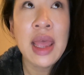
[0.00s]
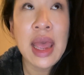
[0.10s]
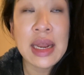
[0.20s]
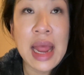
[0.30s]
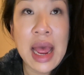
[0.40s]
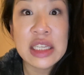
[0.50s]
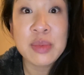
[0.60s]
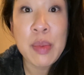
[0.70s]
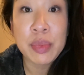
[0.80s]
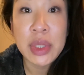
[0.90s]
And as
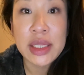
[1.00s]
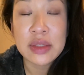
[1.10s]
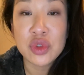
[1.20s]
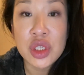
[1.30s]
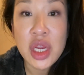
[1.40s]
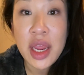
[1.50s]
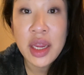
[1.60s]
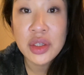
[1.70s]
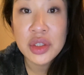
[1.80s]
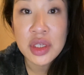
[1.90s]
my plans have
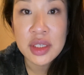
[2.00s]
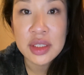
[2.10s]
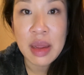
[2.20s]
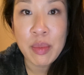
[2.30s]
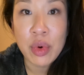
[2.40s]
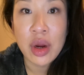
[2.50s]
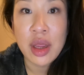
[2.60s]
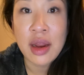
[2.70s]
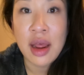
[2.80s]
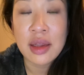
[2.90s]
changed in December,
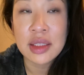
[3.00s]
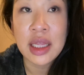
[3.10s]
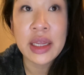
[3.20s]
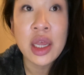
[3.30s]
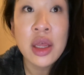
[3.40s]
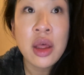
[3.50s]
and as like